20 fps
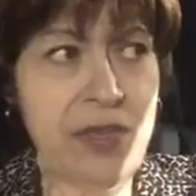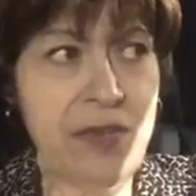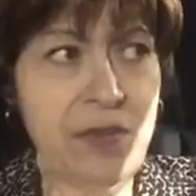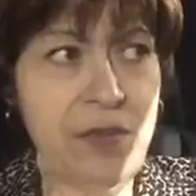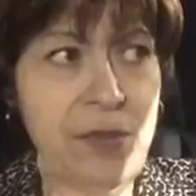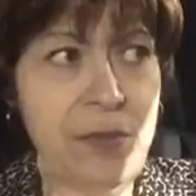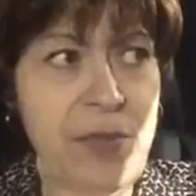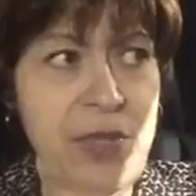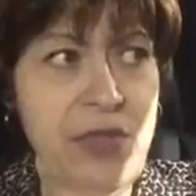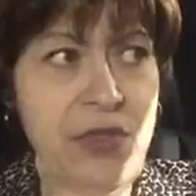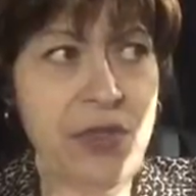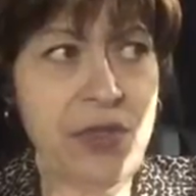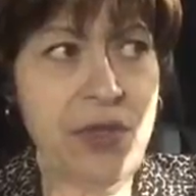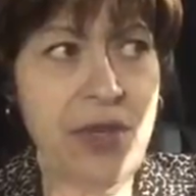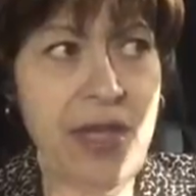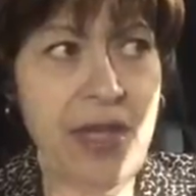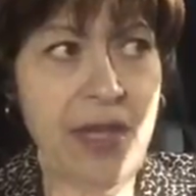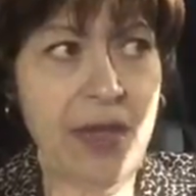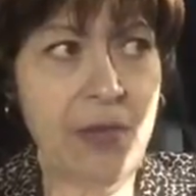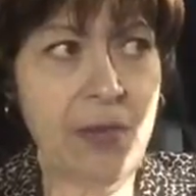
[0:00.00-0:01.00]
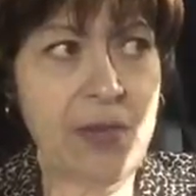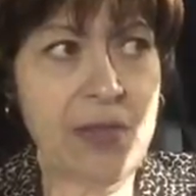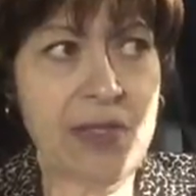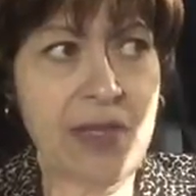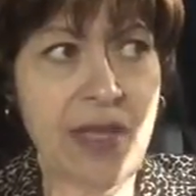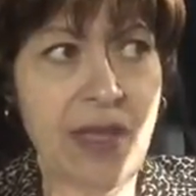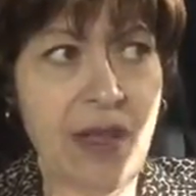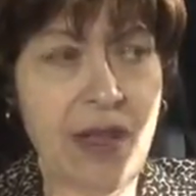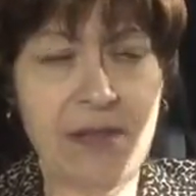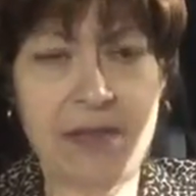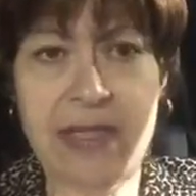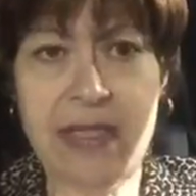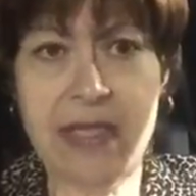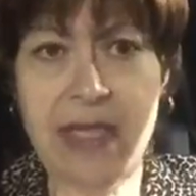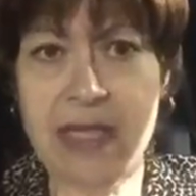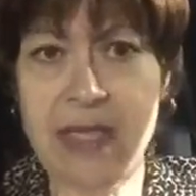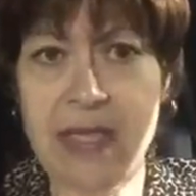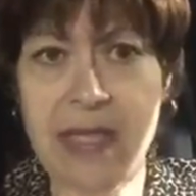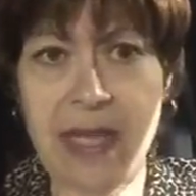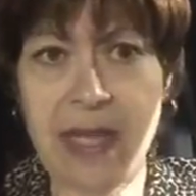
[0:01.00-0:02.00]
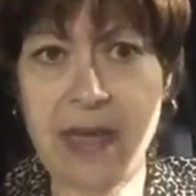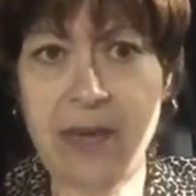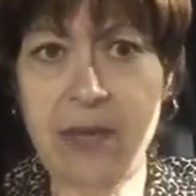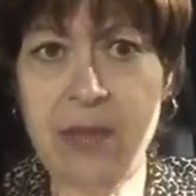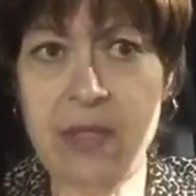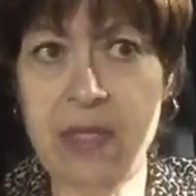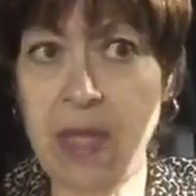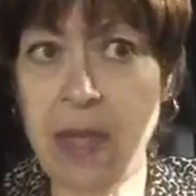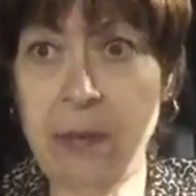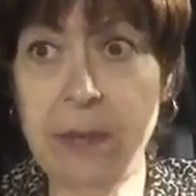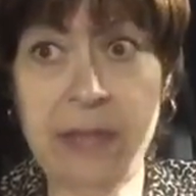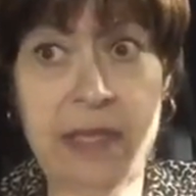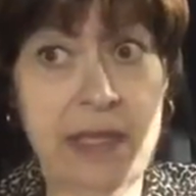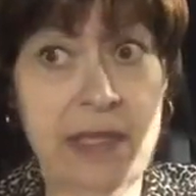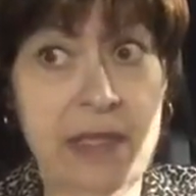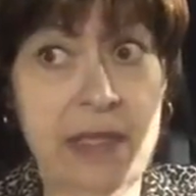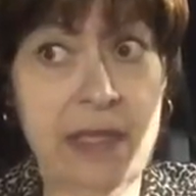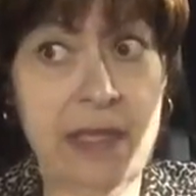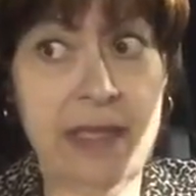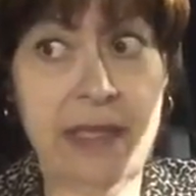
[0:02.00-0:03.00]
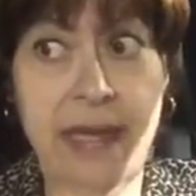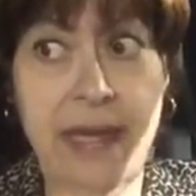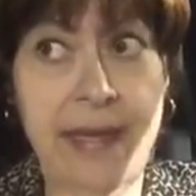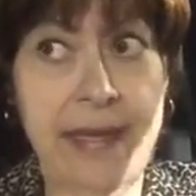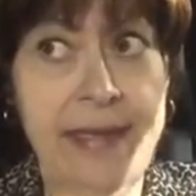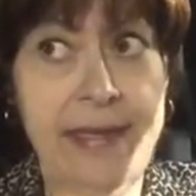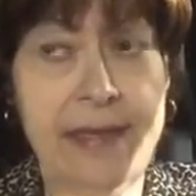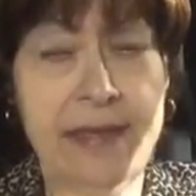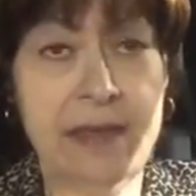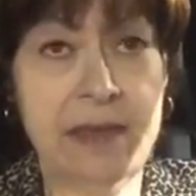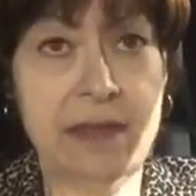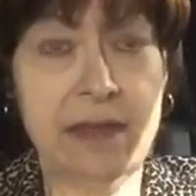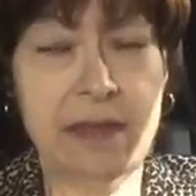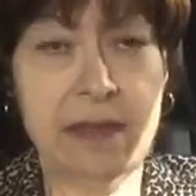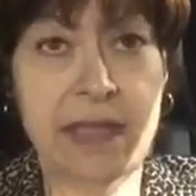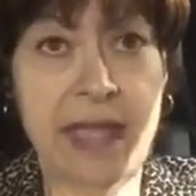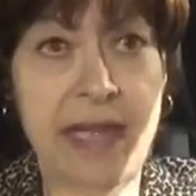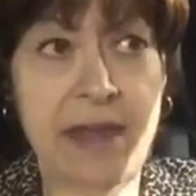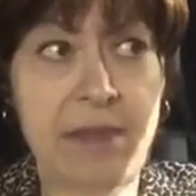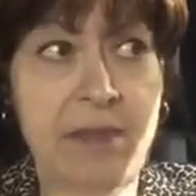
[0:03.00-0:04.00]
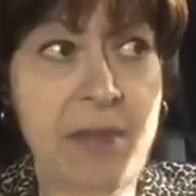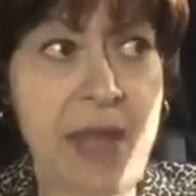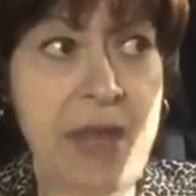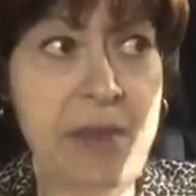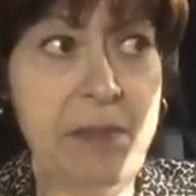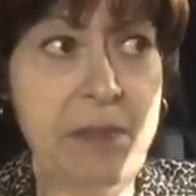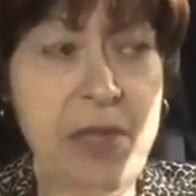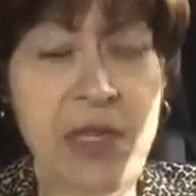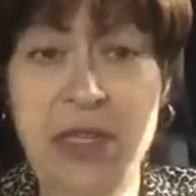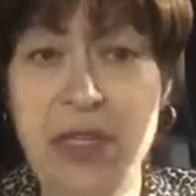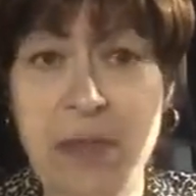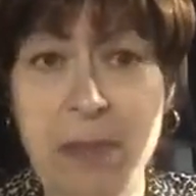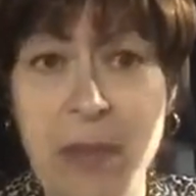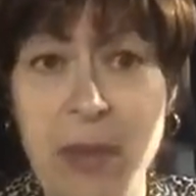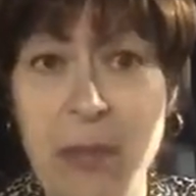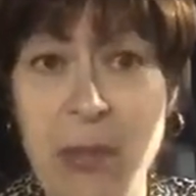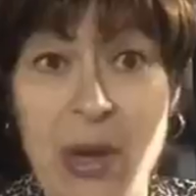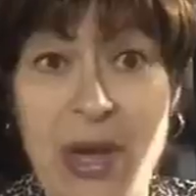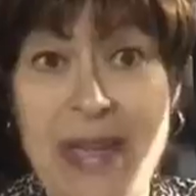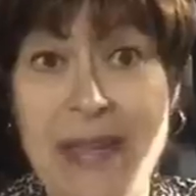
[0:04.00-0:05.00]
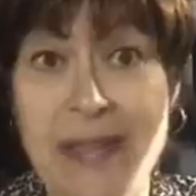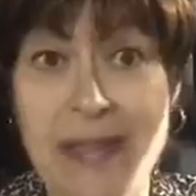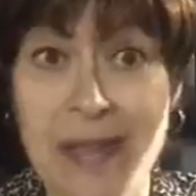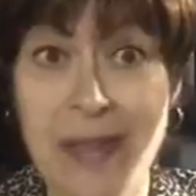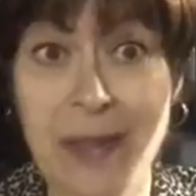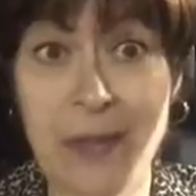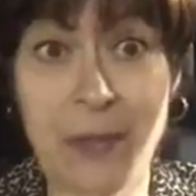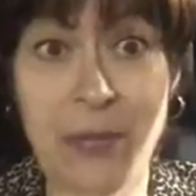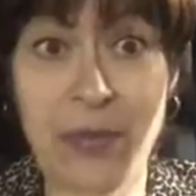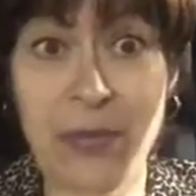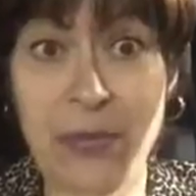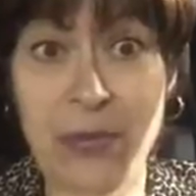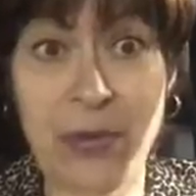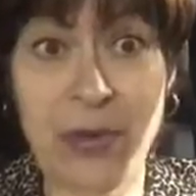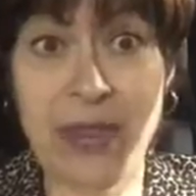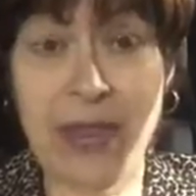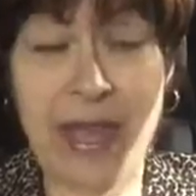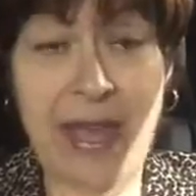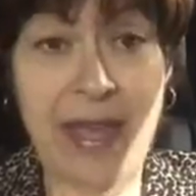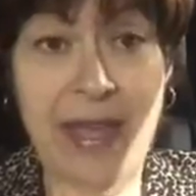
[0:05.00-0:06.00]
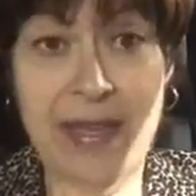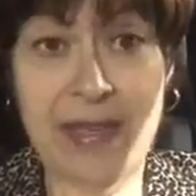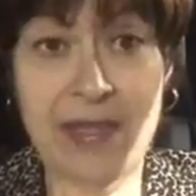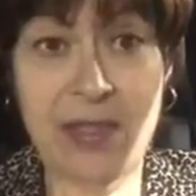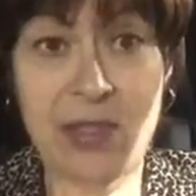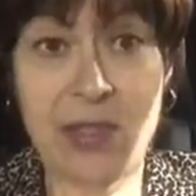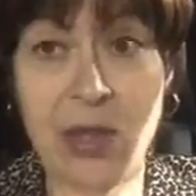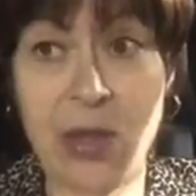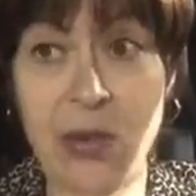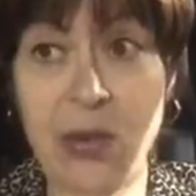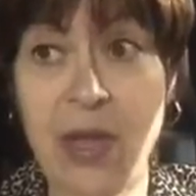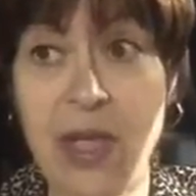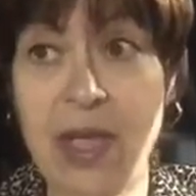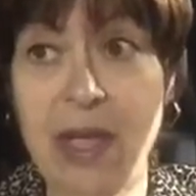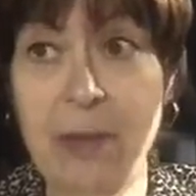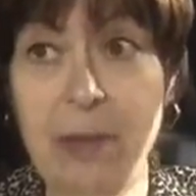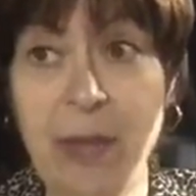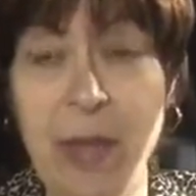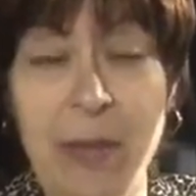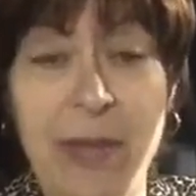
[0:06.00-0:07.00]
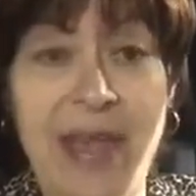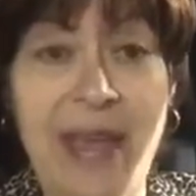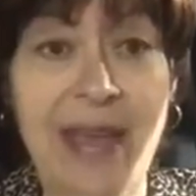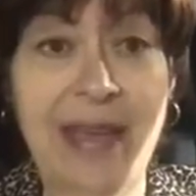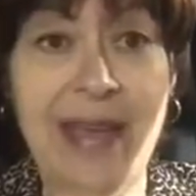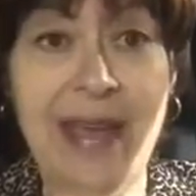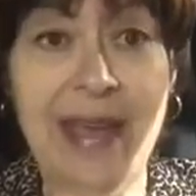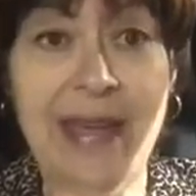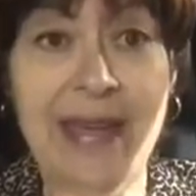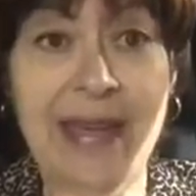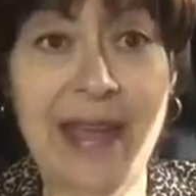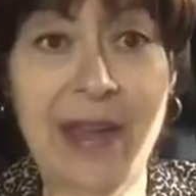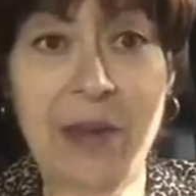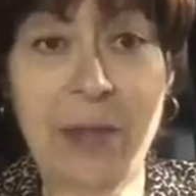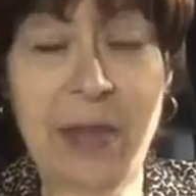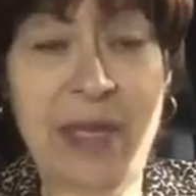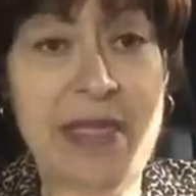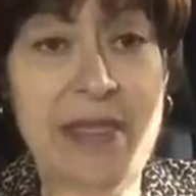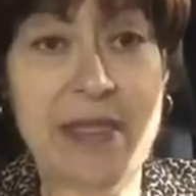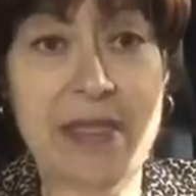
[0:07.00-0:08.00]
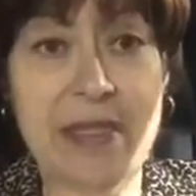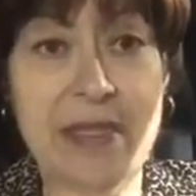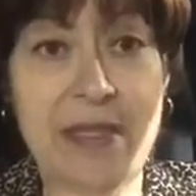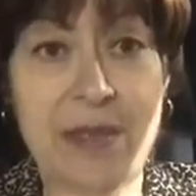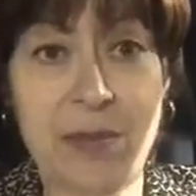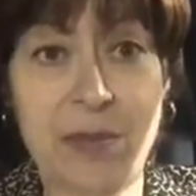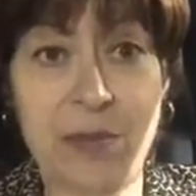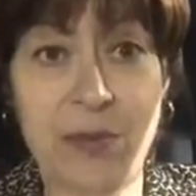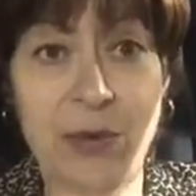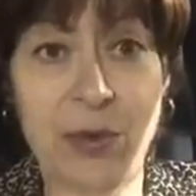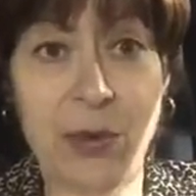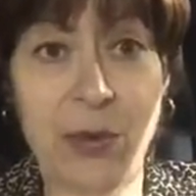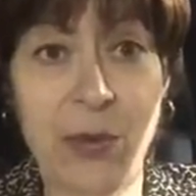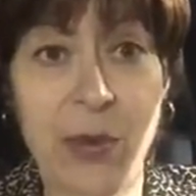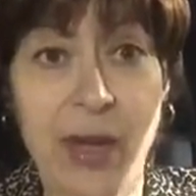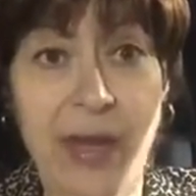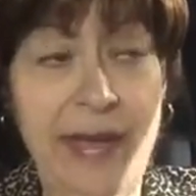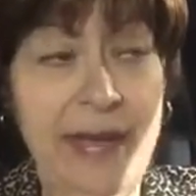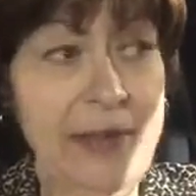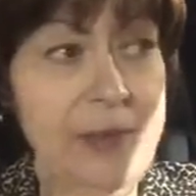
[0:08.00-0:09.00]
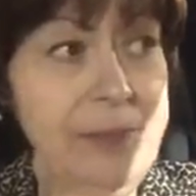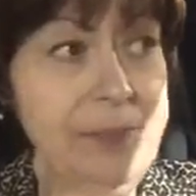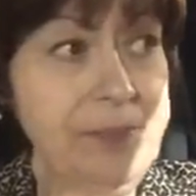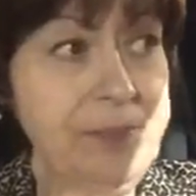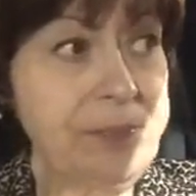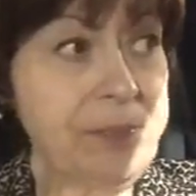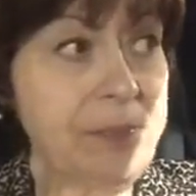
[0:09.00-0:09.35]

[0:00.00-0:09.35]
From yesterday, it was like all of a sudden I was humming, and I had been binging my brains out before that. So maybe I got it out of my system for a while.